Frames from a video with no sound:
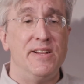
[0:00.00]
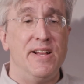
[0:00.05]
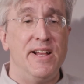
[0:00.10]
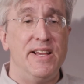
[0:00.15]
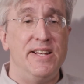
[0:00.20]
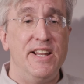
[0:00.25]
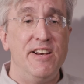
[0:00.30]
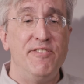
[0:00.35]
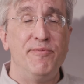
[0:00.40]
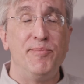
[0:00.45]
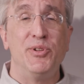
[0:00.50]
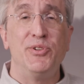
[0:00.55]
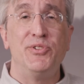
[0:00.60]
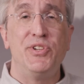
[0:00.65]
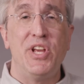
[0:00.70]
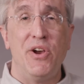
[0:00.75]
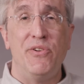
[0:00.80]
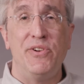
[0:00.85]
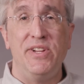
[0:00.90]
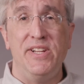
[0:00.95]
Enough
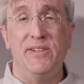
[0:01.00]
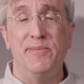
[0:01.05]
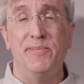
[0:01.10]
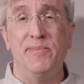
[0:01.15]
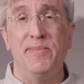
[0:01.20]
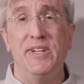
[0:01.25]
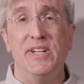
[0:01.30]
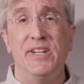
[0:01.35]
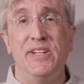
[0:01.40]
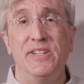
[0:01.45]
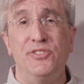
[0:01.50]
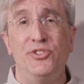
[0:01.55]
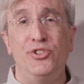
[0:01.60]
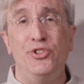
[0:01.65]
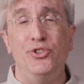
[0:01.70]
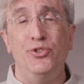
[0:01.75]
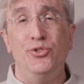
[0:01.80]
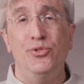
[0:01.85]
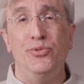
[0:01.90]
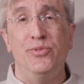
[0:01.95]
plutonium
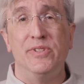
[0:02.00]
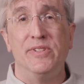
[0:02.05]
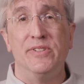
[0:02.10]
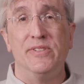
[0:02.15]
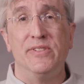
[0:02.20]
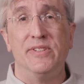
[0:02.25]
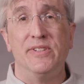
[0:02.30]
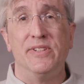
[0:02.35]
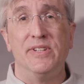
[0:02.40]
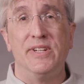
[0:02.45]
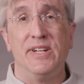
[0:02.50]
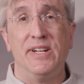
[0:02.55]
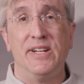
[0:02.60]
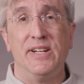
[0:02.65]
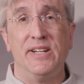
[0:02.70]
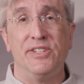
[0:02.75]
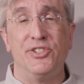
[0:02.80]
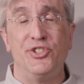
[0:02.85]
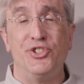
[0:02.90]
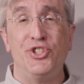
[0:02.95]
to
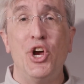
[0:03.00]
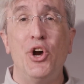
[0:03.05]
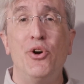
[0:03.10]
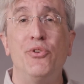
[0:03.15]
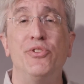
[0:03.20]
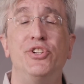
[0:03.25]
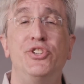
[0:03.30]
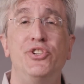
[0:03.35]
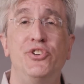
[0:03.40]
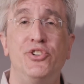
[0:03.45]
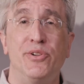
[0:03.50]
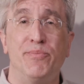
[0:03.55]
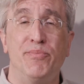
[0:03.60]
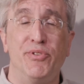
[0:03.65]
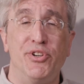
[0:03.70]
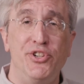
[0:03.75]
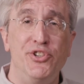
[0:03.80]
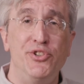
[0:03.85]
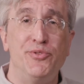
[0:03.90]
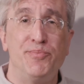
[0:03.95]
show that you could
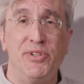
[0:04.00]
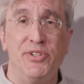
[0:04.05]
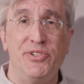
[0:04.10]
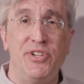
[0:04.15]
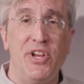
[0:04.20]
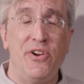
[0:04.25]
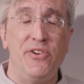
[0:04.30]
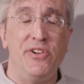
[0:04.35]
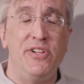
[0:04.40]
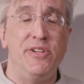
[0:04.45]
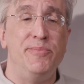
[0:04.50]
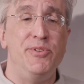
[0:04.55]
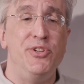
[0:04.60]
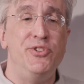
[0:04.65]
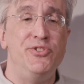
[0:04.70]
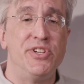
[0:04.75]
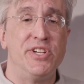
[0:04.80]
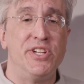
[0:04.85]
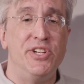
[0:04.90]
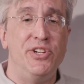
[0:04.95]
produce plutonium
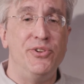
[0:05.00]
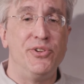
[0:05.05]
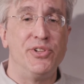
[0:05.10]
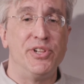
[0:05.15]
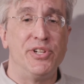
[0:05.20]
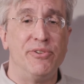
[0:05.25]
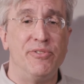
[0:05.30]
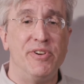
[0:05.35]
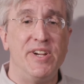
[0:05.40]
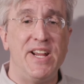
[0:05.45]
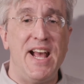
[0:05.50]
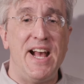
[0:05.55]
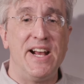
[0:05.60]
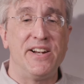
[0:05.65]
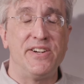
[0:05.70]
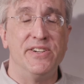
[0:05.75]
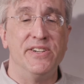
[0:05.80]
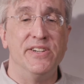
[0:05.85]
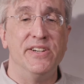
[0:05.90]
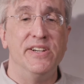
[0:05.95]
using a nuclear
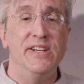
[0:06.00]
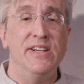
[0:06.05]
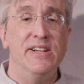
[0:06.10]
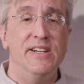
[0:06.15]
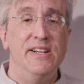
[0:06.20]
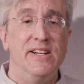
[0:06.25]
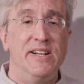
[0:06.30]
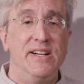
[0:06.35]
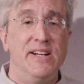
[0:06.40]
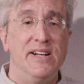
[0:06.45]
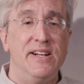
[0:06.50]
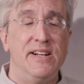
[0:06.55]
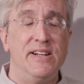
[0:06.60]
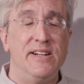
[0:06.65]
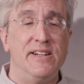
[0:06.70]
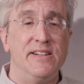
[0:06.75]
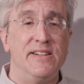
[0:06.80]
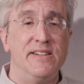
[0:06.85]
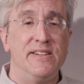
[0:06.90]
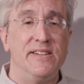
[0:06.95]
reactor
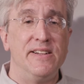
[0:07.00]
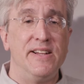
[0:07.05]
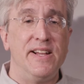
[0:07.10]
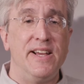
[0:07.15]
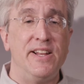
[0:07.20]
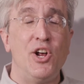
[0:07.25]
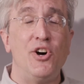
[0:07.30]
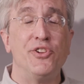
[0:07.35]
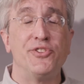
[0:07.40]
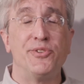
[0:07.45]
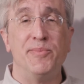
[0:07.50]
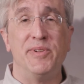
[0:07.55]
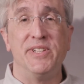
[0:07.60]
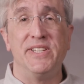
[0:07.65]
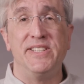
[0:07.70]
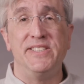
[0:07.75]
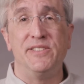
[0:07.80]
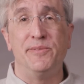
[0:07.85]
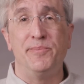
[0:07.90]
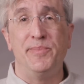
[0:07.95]
and
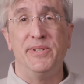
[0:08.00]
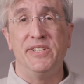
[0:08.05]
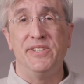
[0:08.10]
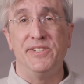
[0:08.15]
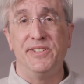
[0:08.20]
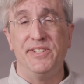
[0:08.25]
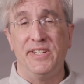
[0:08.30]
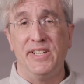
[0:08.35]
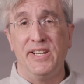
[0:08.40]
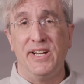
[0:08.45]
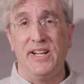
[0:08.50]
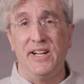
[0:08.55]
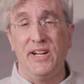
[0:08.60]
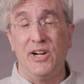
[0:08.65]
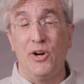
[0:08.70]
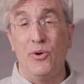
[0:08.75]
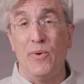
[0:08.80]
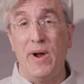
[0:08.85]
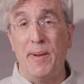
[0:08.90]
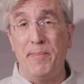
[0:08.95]
ultimately to build
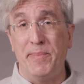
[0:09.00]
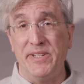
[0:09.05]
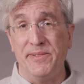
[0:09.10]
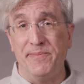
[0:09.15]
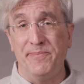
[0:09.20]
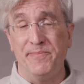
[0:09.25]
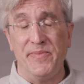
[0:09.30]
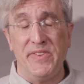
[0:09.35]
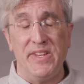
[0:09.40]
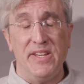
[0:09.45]
a weapon.